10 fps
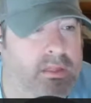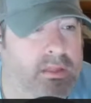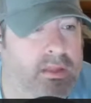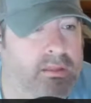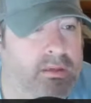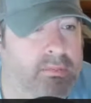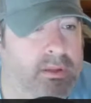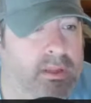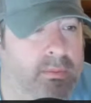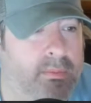that he's going to
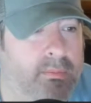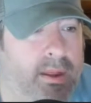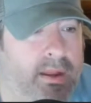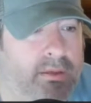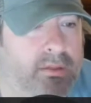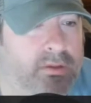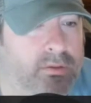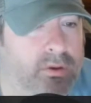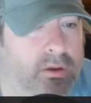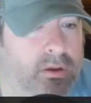be coming back
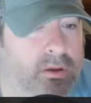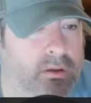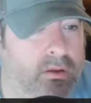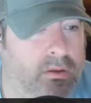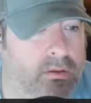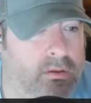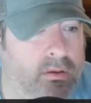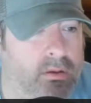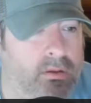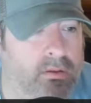to
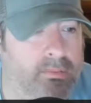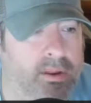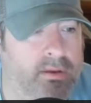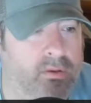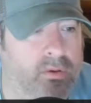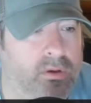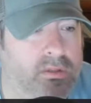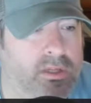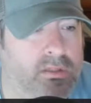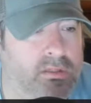the Mandalorian
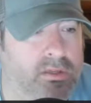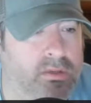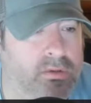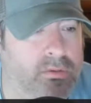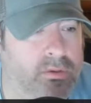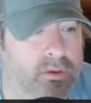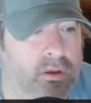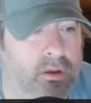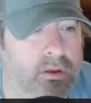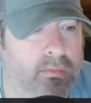season 2.
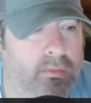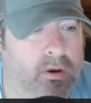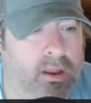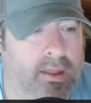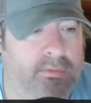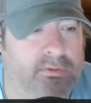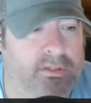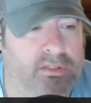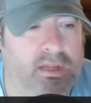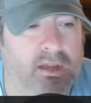Mark Hamill's
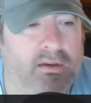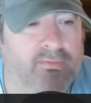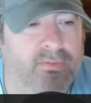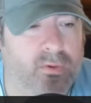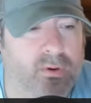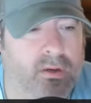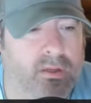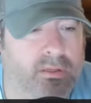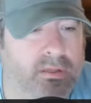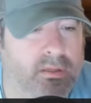excited for
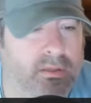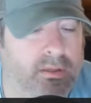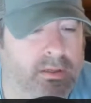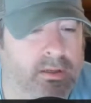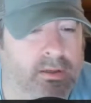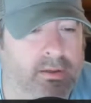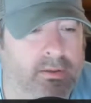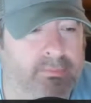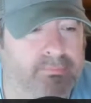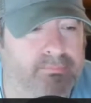it.
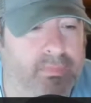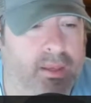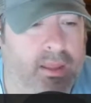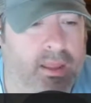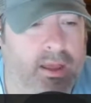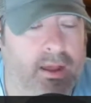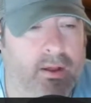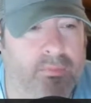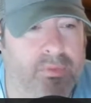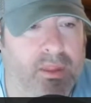I
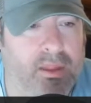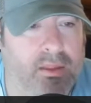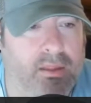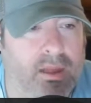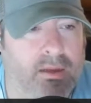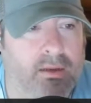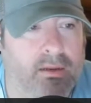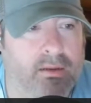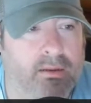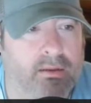hope they kind
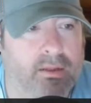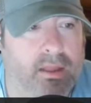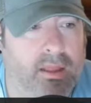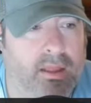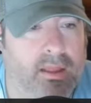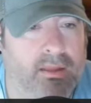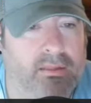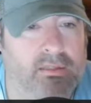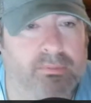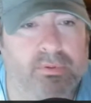of
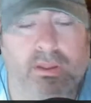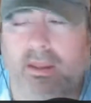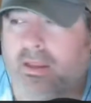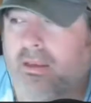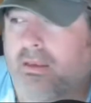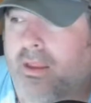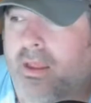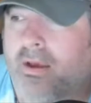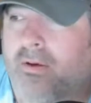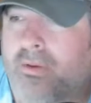explain
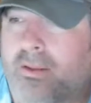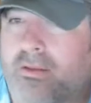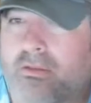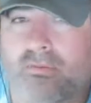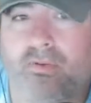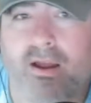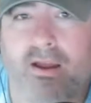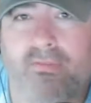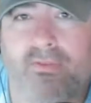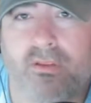how he
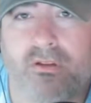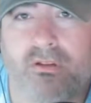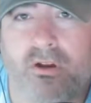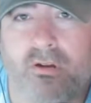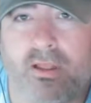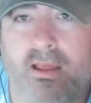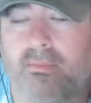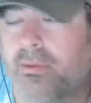survived the Sarlacc